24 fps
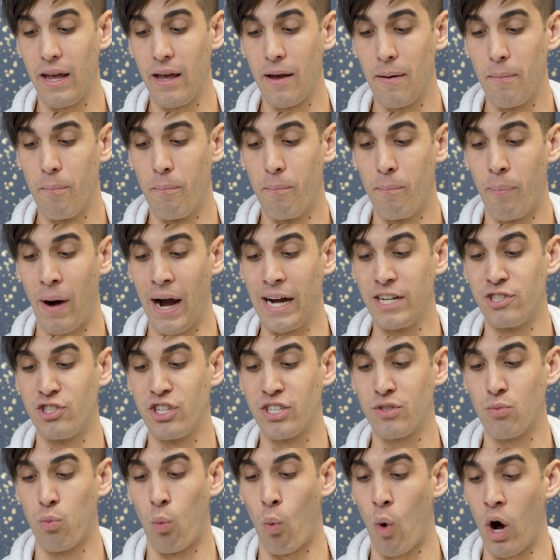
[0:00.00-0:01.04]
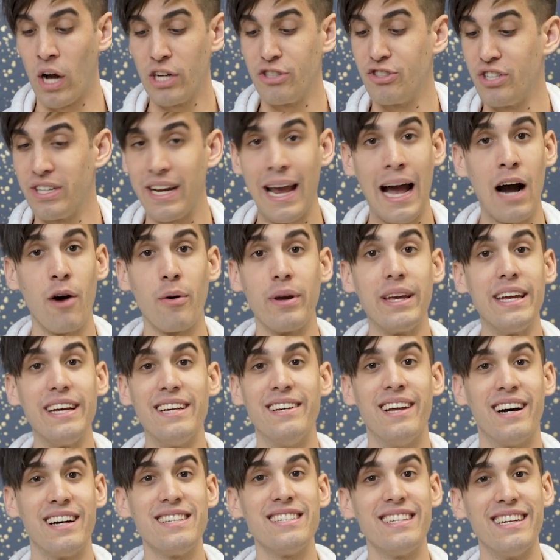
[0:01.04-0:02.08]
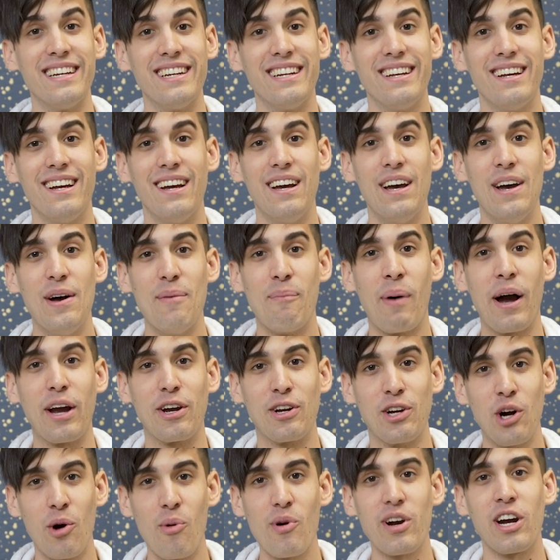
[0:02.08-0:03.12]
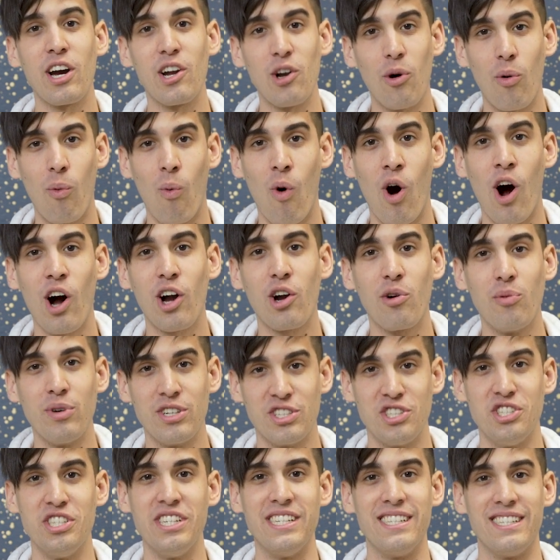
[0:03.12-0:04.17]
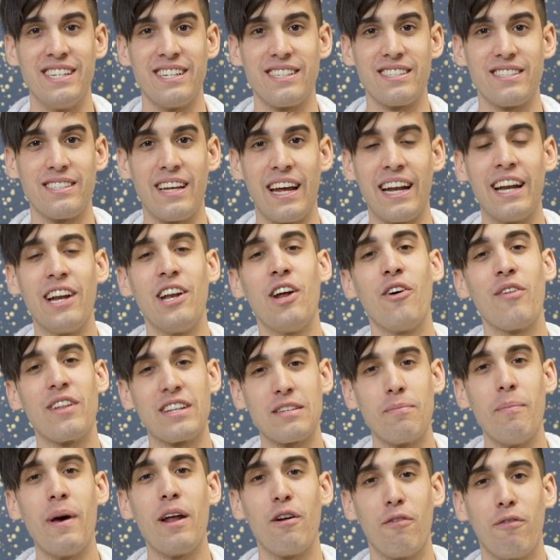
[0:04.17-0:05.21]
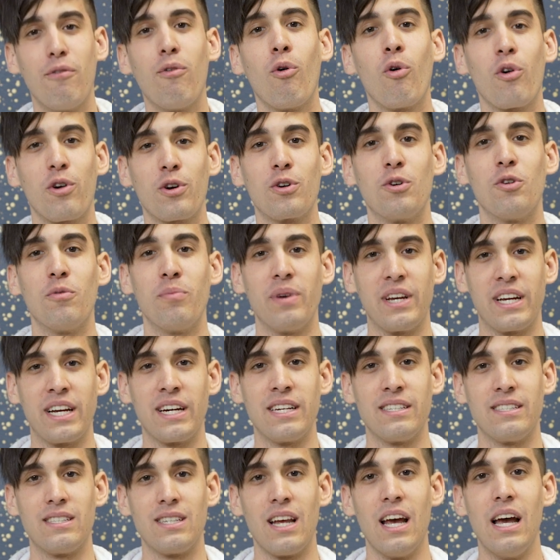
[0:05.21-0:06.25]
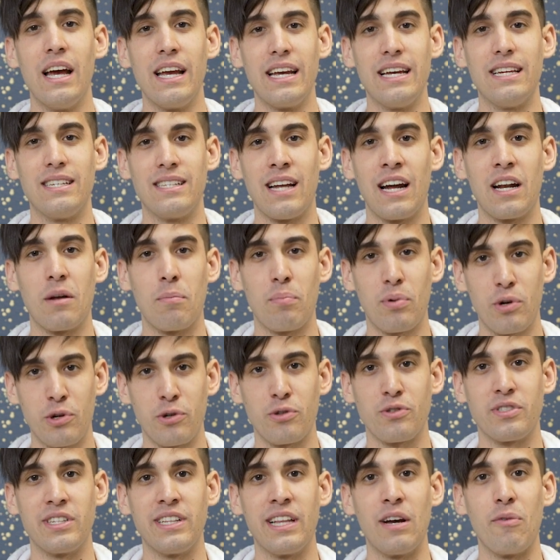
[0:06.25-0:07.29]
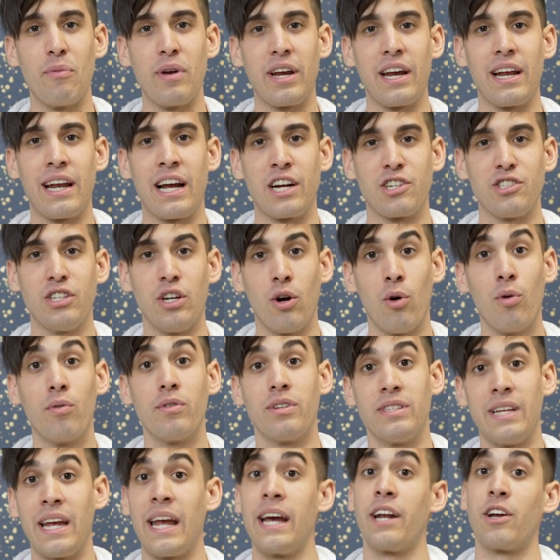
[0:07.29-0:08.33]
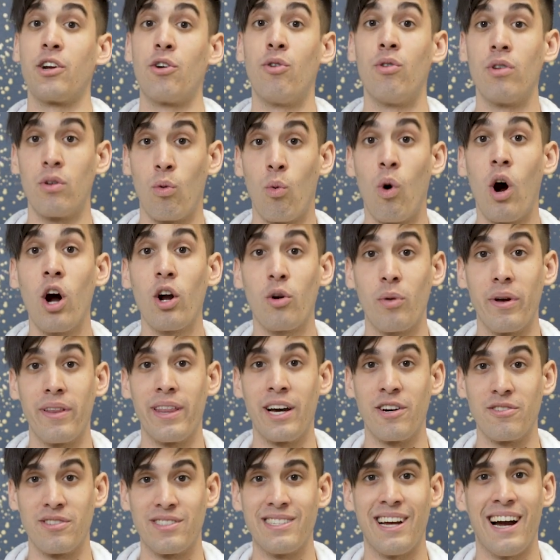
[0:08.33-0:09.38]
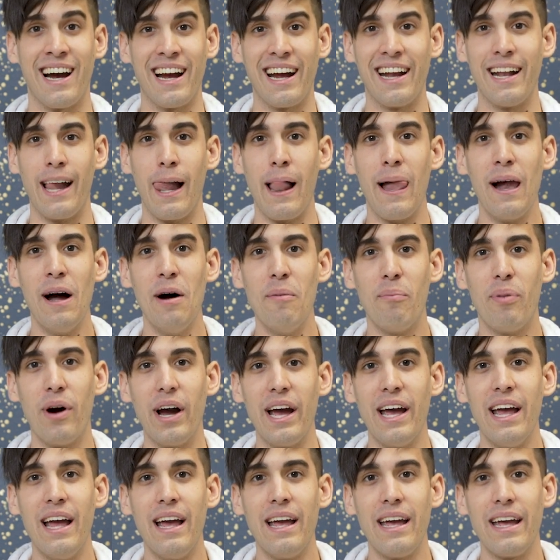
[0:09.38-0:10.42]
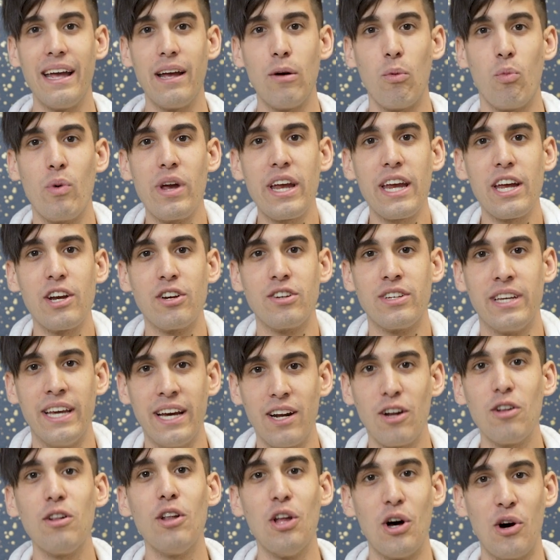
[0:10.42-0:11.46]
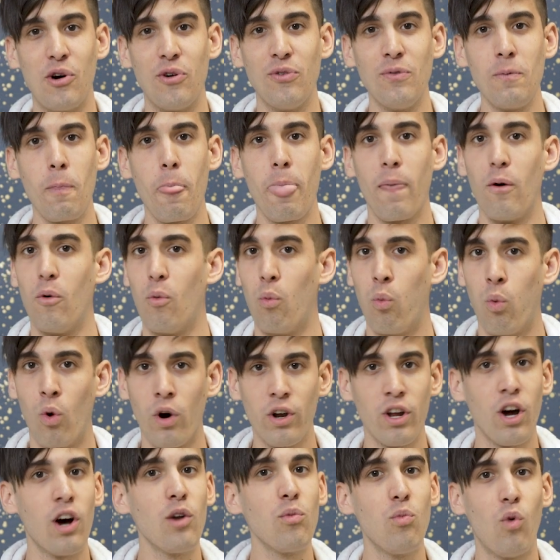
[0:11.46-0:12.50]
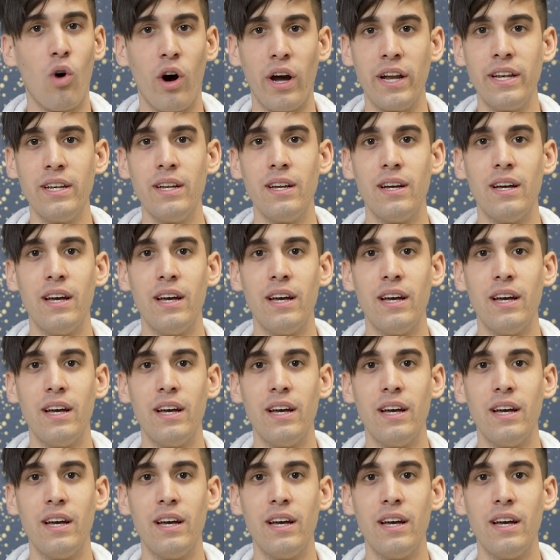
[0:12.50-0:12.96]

By just watching how he does it, by going on a walk with Jesus. And I know that's metaphorical because he's not a person that we can actually hold his hand and go on a walk with outside. But we can get alone, one-on-one,